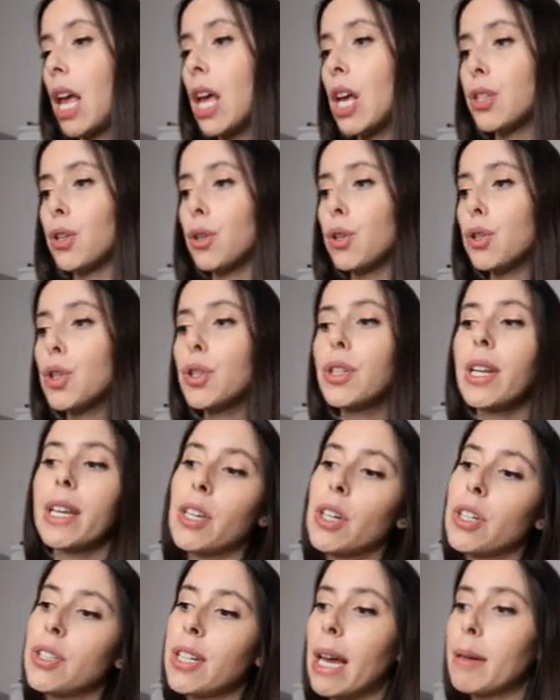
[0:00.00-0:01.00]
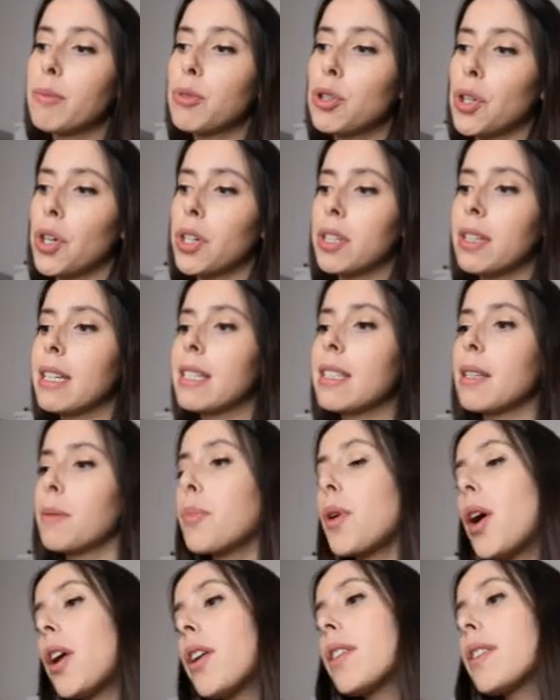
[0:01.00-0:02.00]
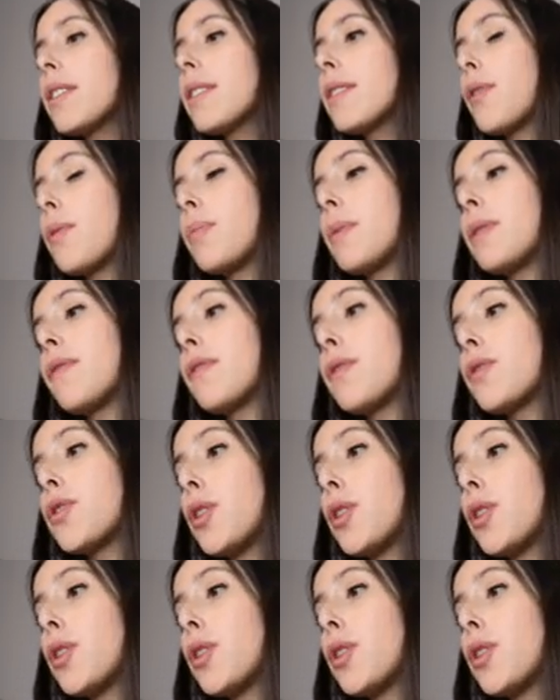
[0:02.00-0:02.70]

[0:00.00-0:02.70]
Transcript: so you should take your time to shortlist some products from different